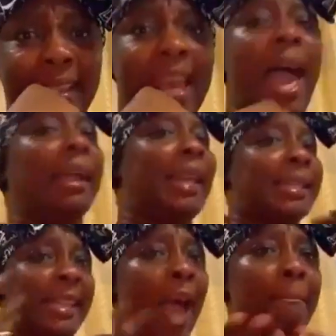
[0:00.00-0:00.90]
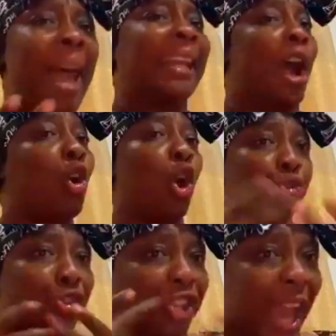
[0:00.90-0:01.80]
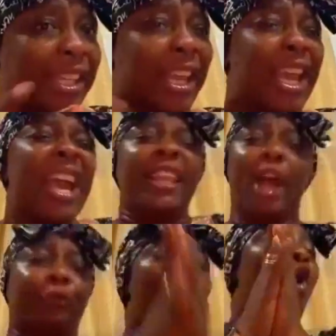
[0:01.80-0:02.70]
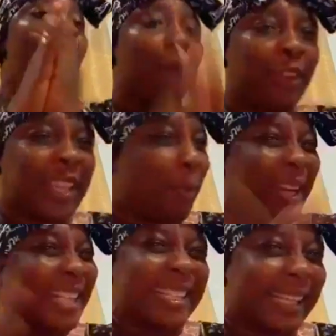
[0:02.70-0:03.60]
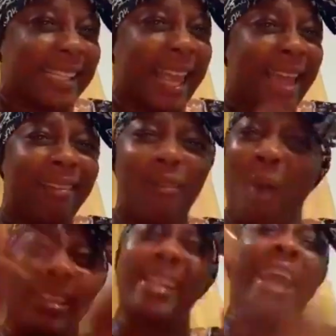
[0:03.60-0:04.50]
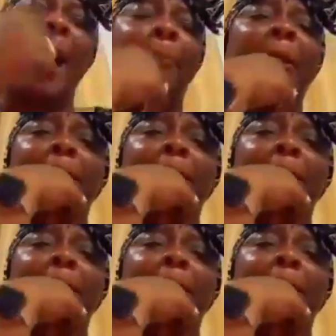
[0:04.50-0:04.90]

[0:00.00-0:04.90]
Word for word: And the same men can go to church. They feel comfortable and sit there. When did it happen?